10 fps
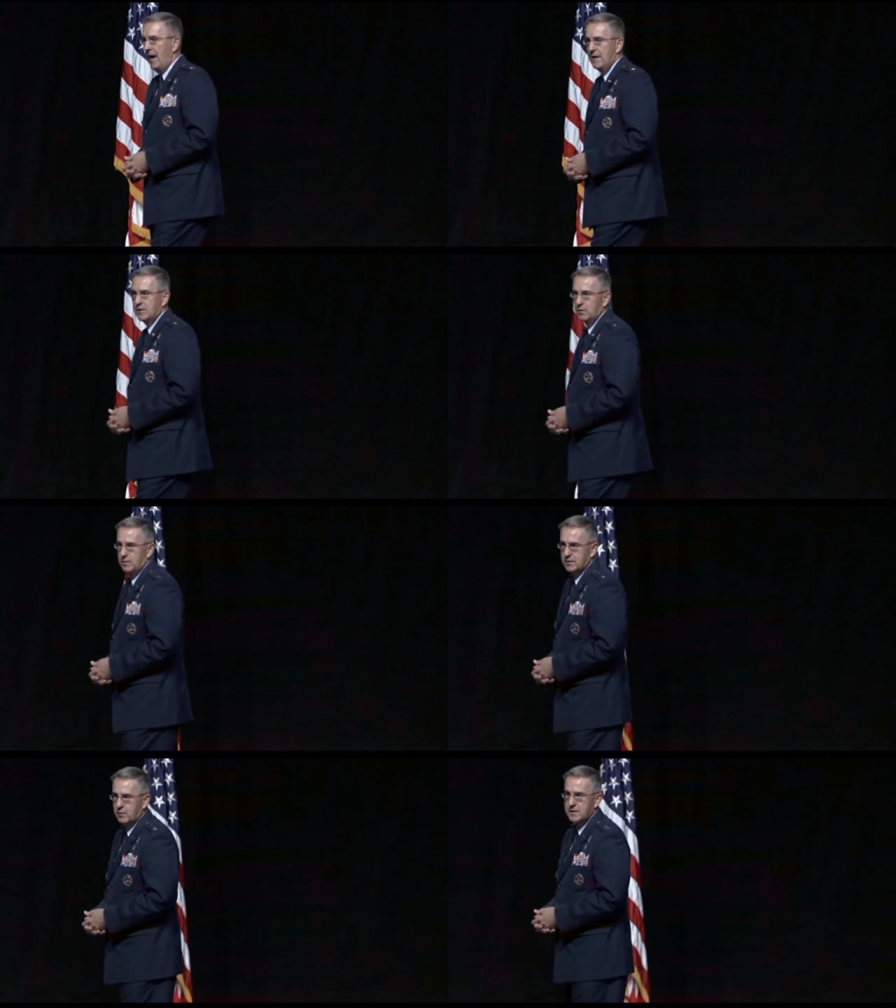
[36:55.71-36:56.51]
my high
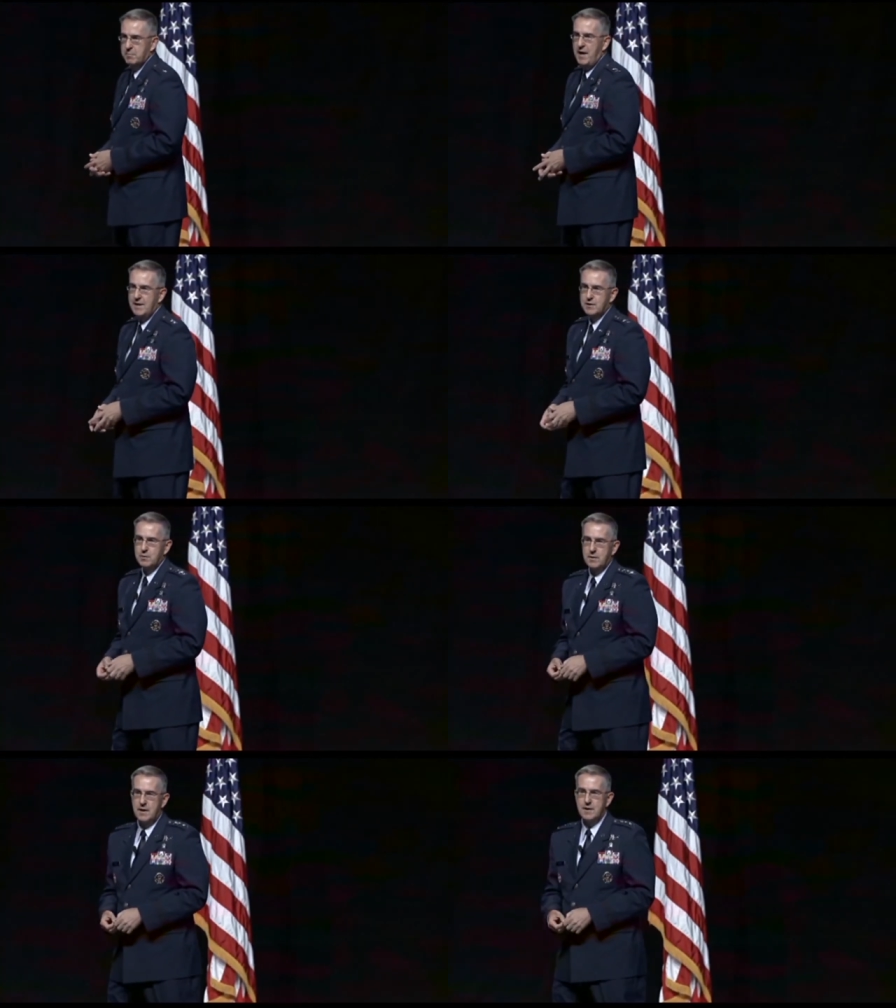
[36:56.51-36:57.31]
school is Grissom
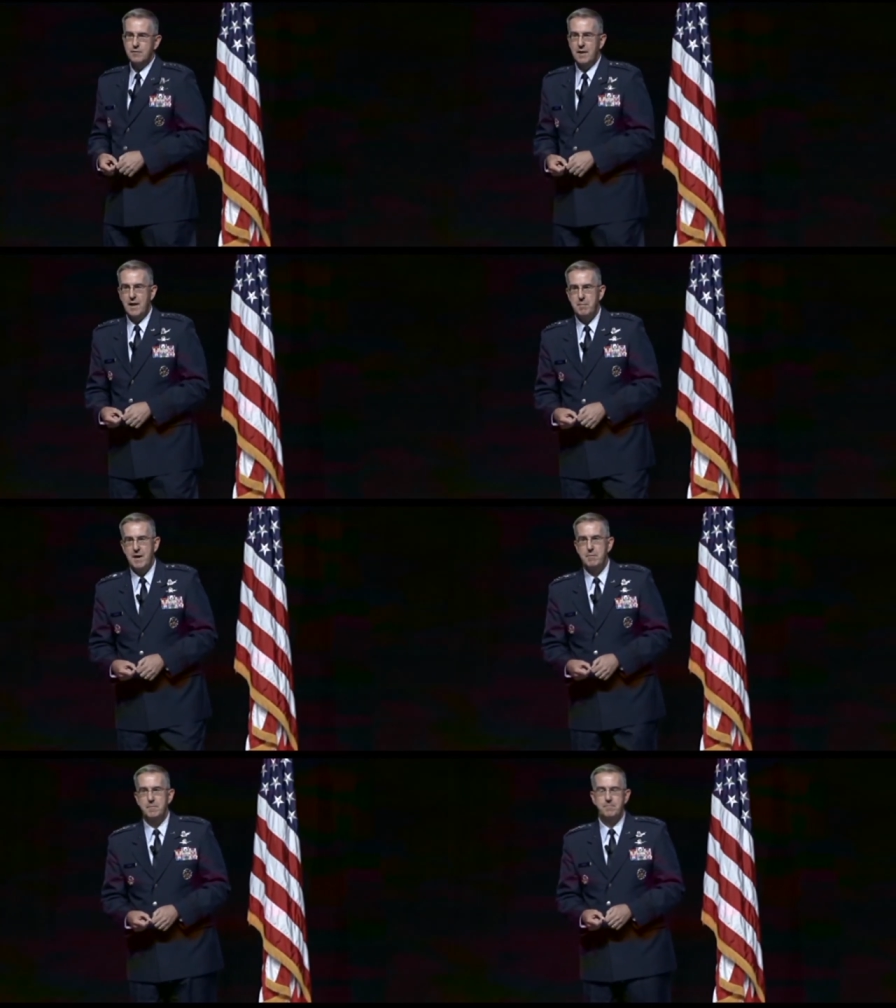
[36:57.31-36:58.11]
High School in Huntsville,
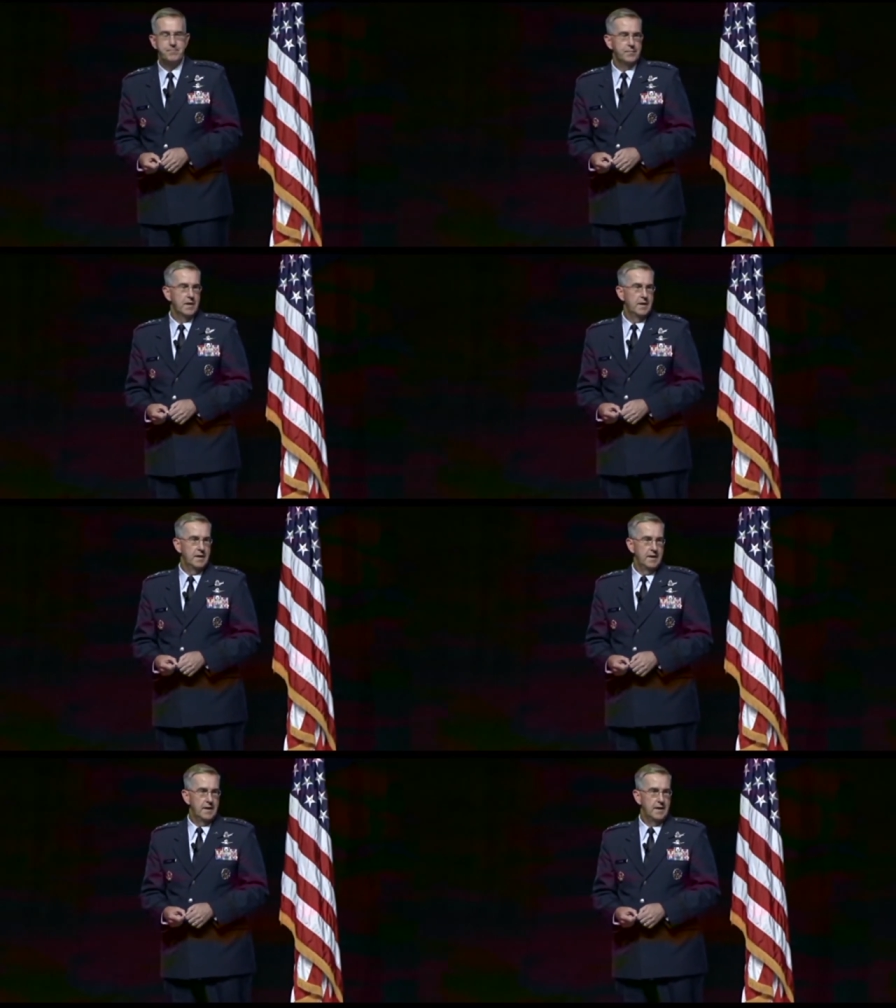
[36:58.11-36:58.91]
Alabama.
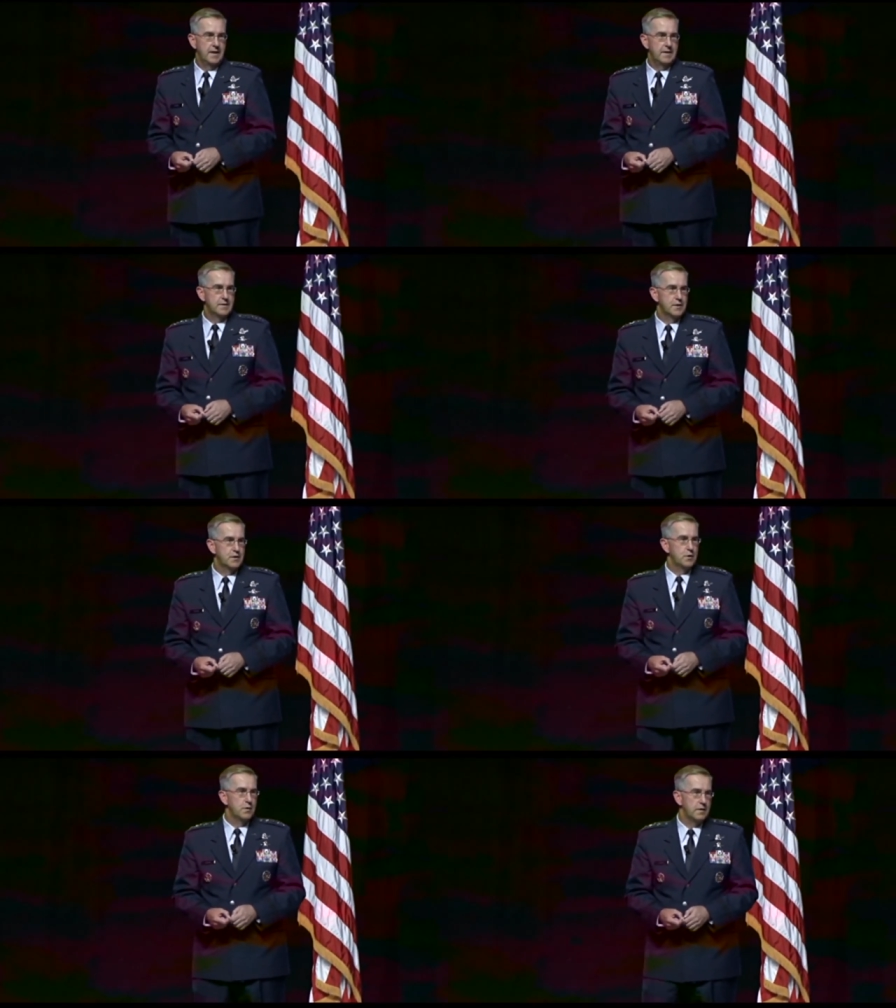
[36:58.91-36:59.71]
Uh,
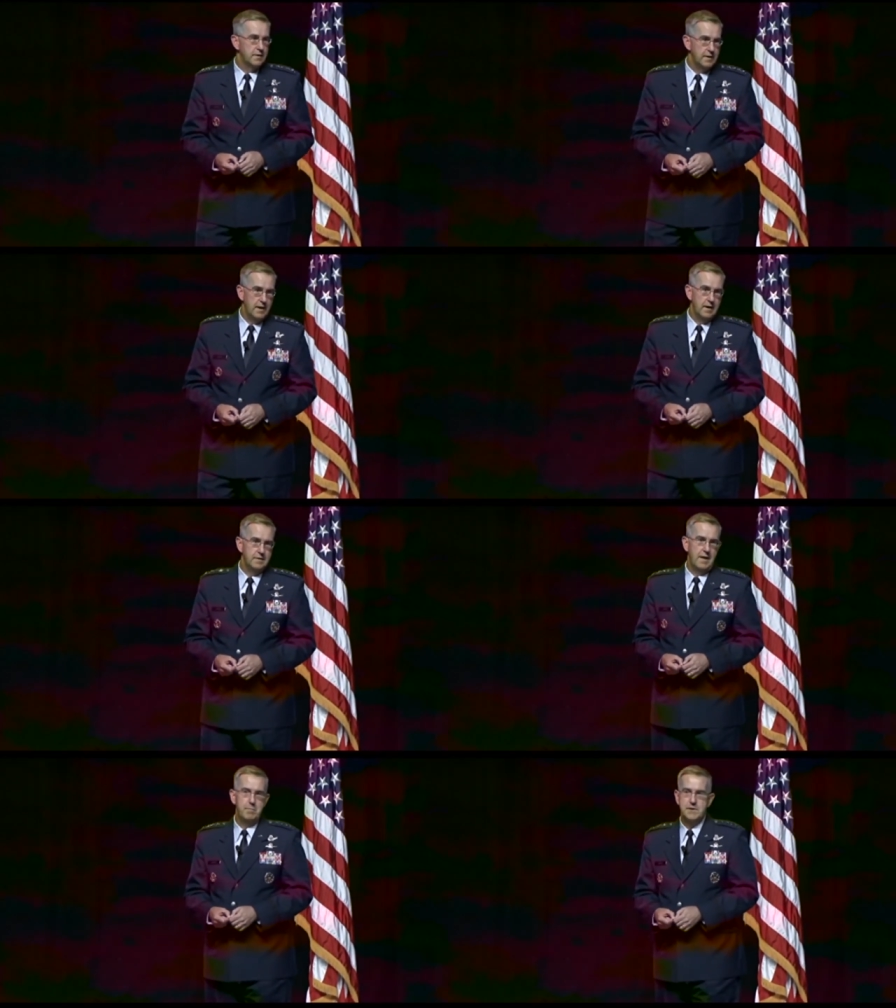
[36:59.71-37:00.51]
there's a student
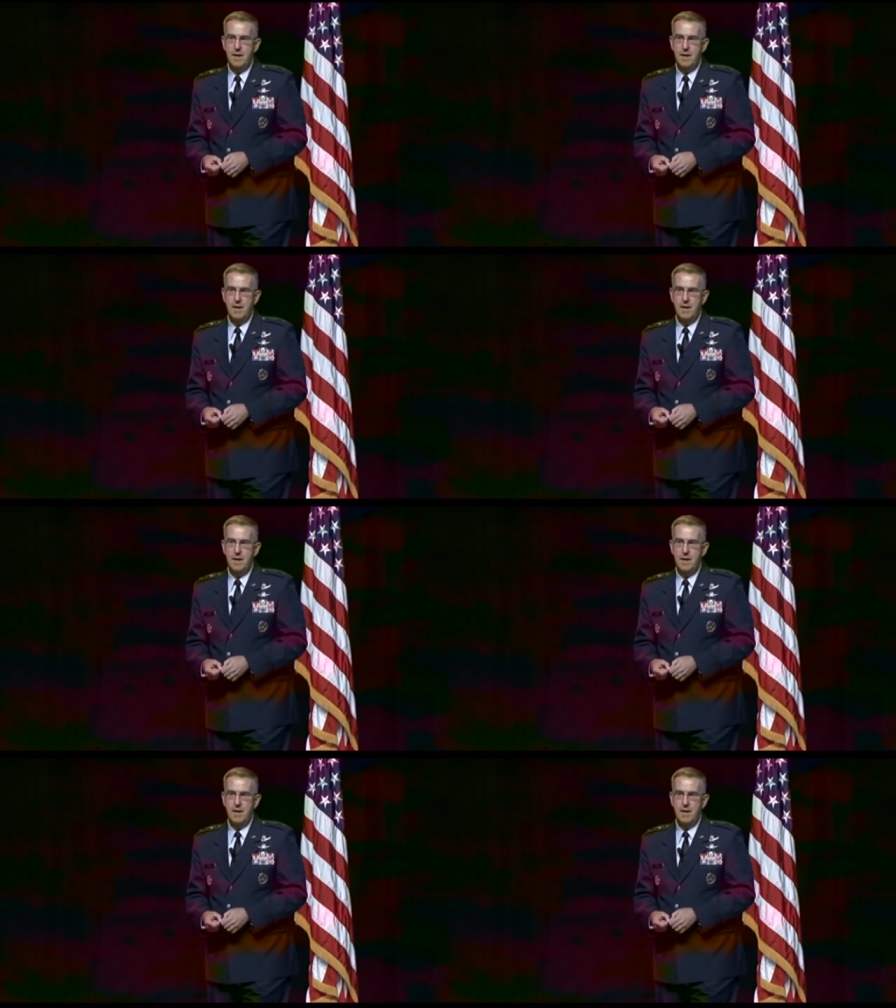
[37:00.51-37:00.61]
there